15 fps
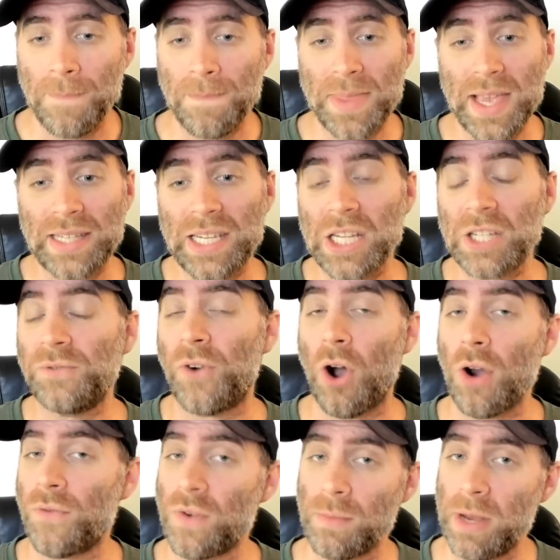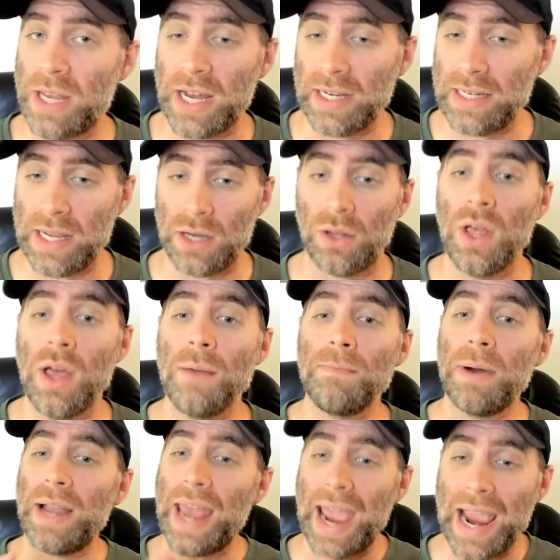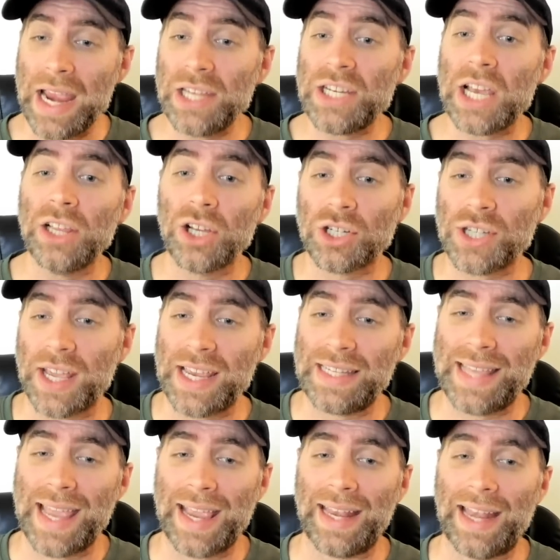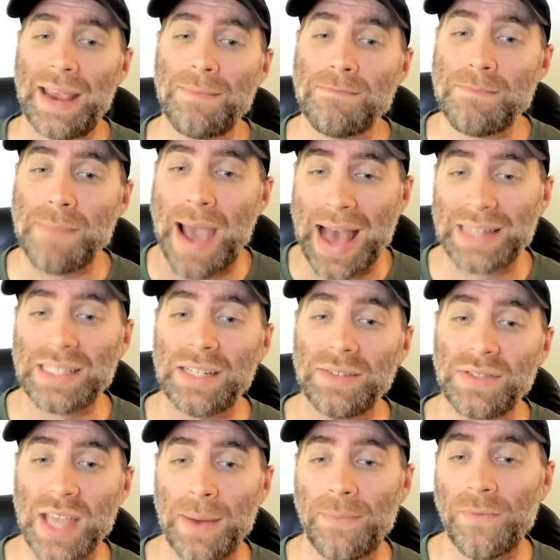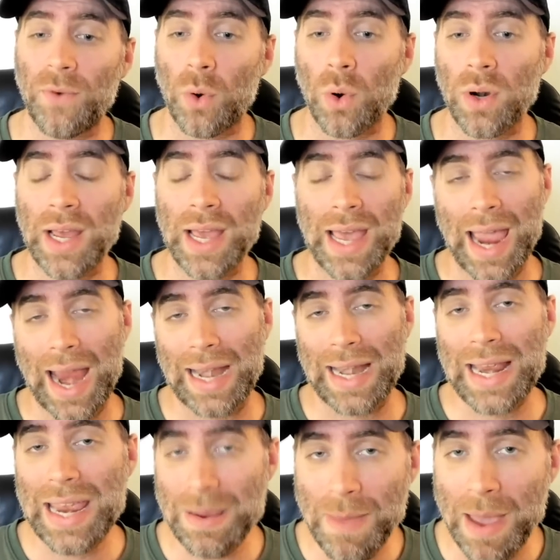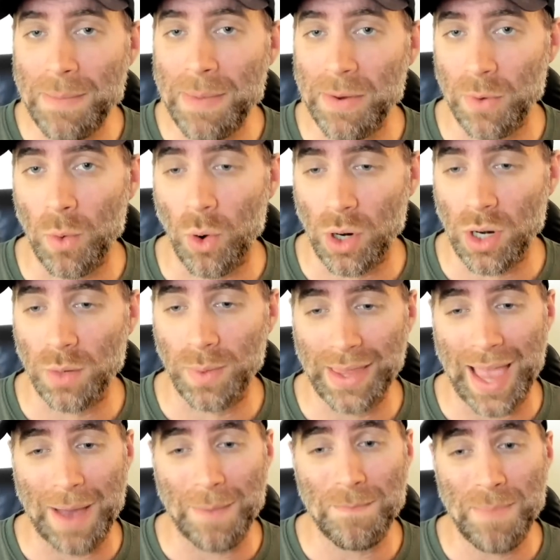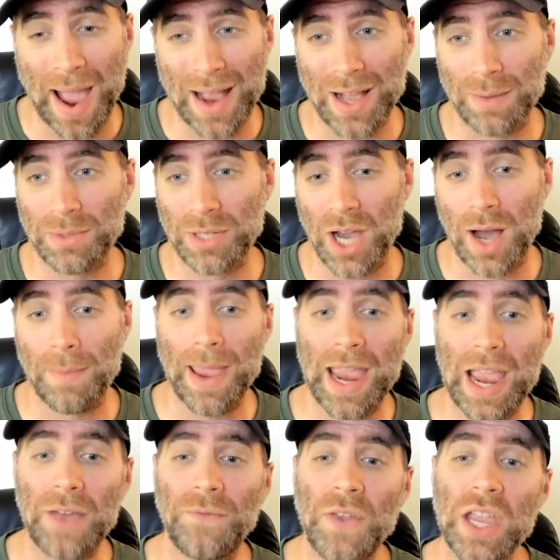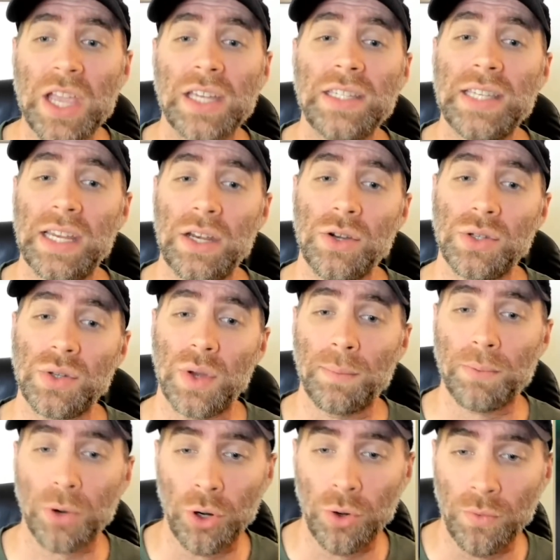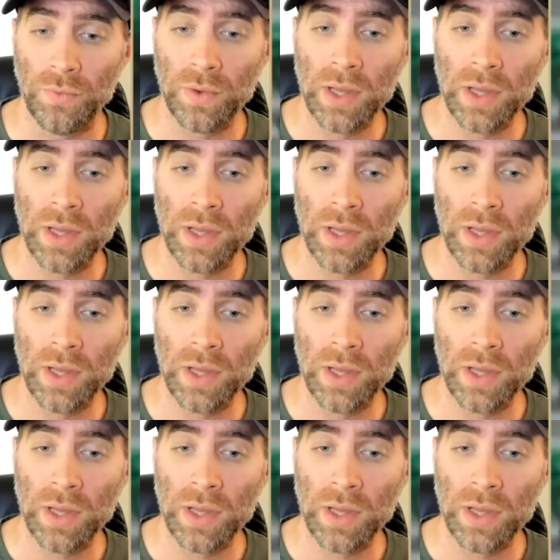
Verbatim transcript: This is far from a done deal, but A J looks like he's taken a massive step forward, and he may be rewarded with that backup job if he continues to improve.